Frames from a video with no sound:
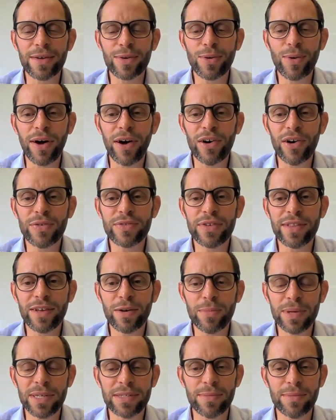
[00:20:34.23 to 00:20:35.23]
Quite often
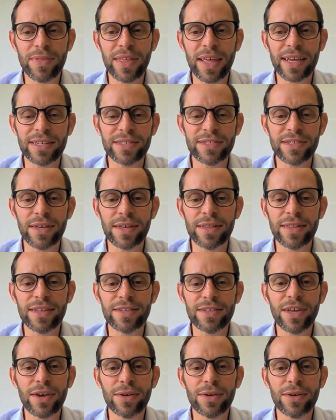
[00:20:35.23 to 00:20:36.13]
there'll be some things that